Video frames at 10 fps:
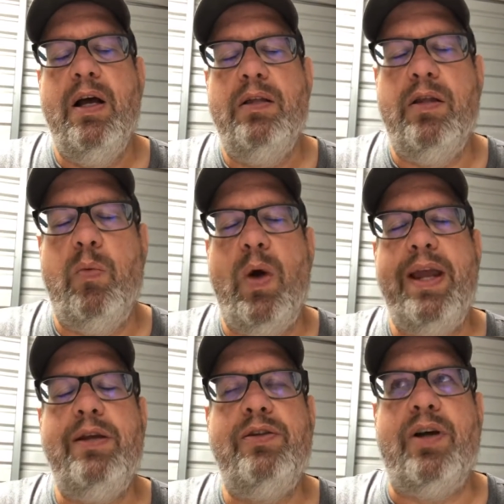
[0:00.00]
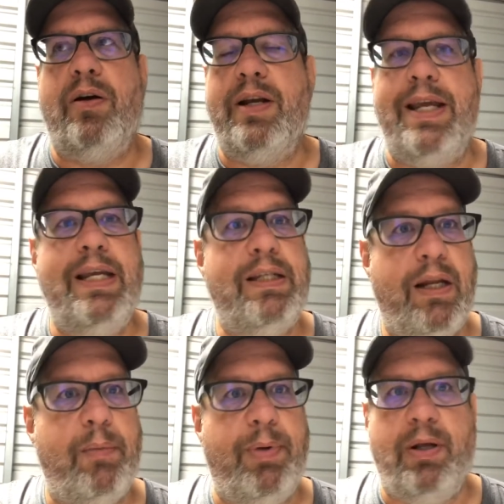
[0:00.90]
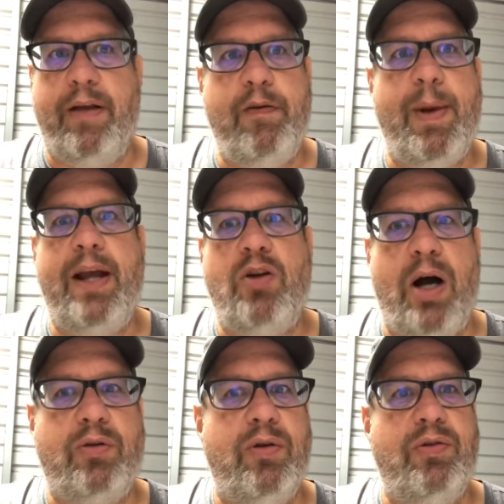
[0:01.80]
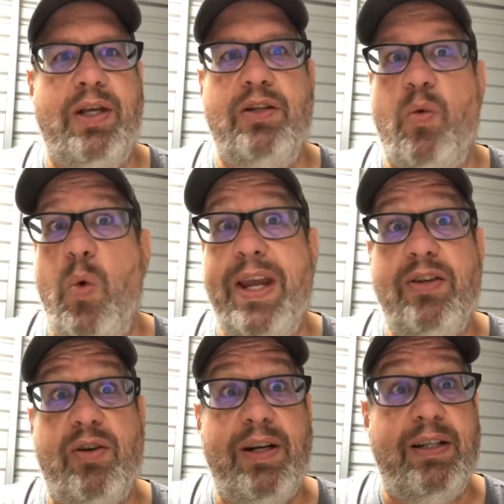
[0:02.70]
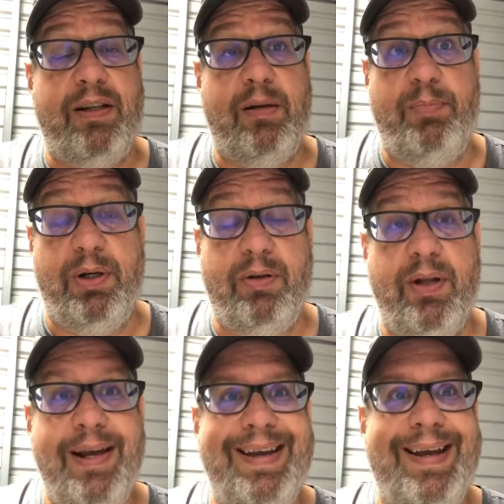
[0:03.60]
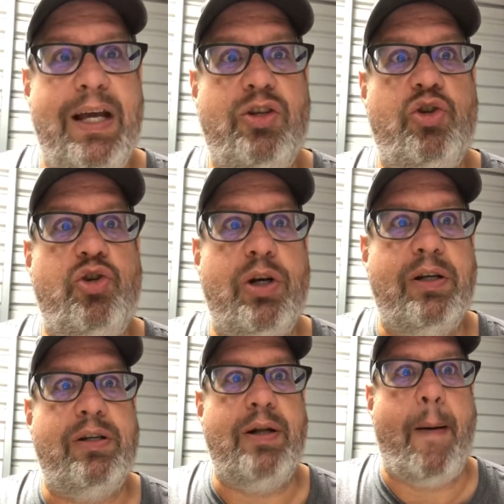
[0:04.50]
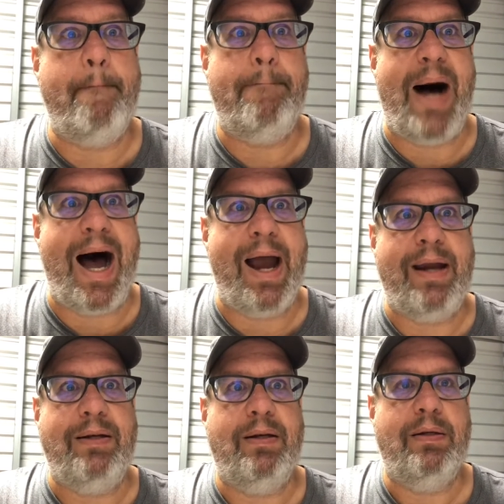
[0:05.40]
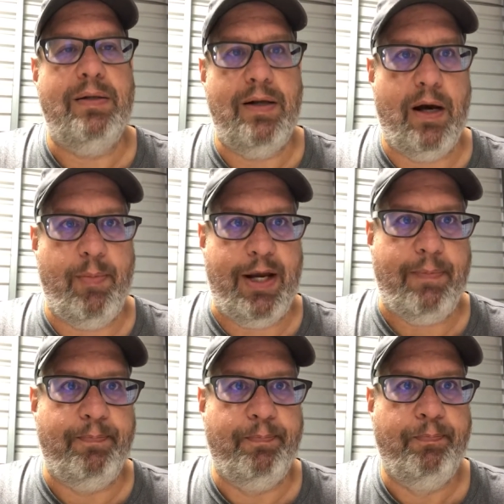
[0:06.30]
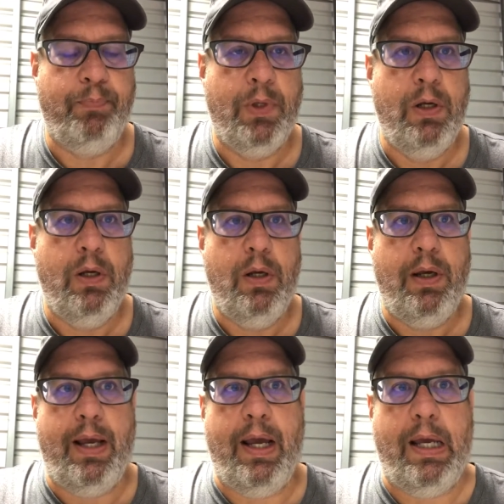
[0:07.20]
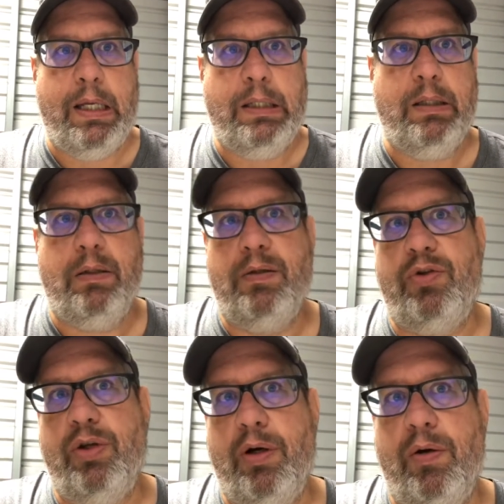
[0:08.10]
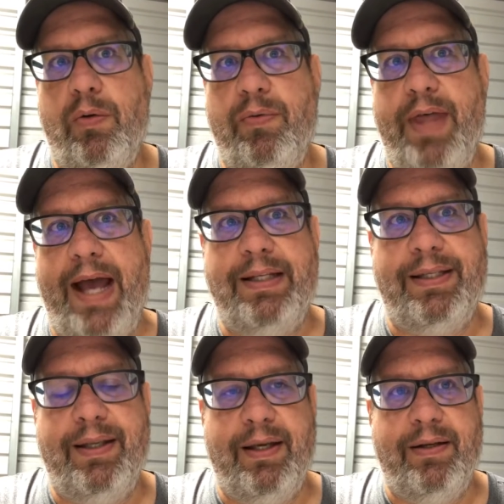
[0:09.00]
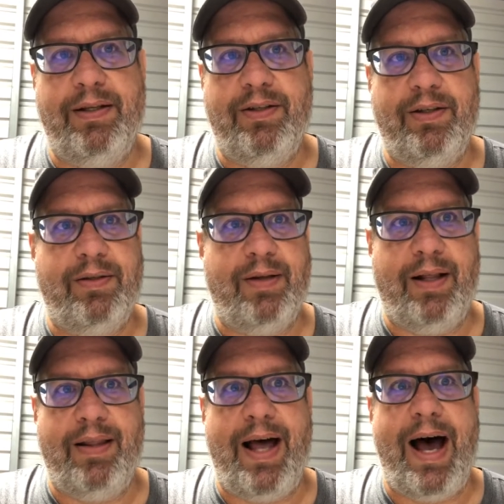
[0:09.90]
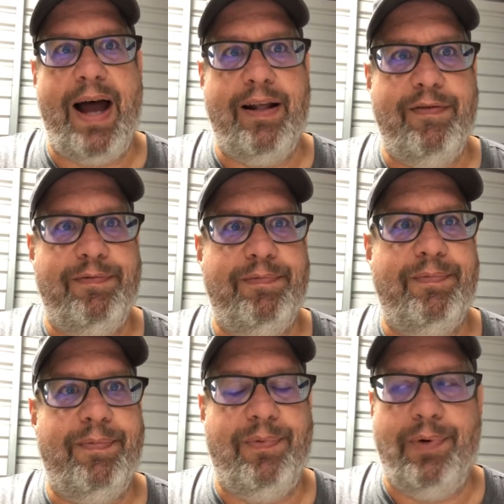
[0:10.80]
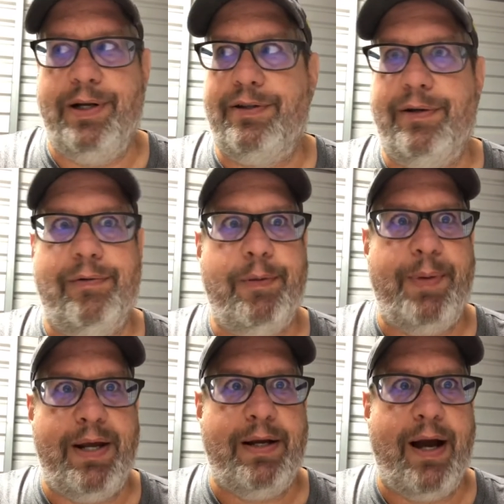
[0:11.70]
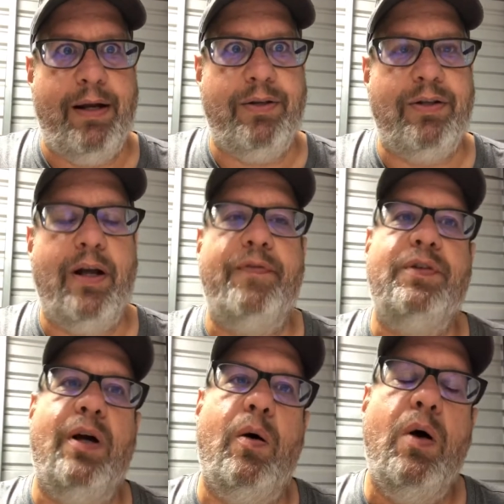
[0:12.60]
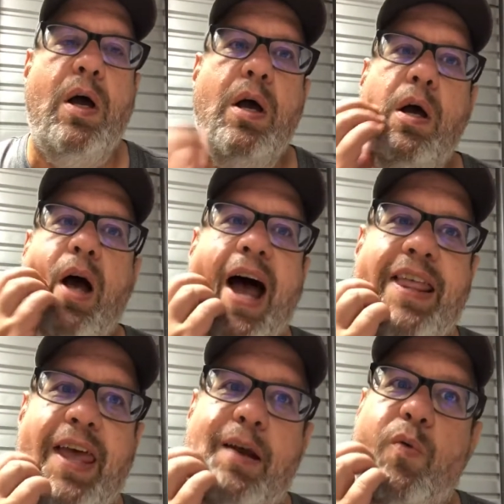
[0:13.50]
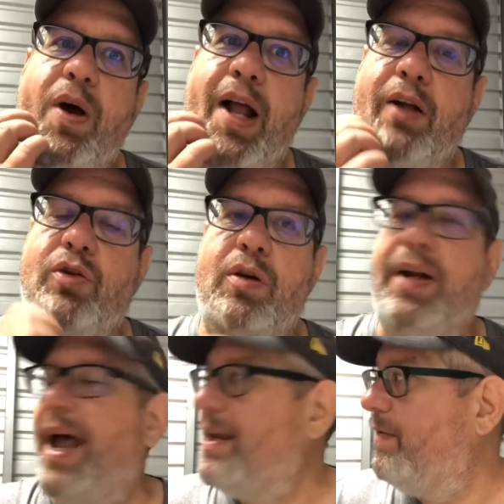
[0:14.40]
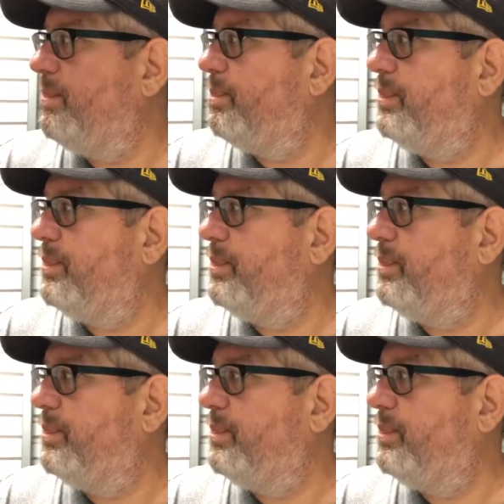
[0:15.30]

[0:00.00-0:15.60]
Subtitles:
the wings are easy to build. Everybody I talk to says the wings are easy to build. It's just mind numbing. And so it's just a lot of rinse and repeat kind of stuff. So I think what I'll do, and I can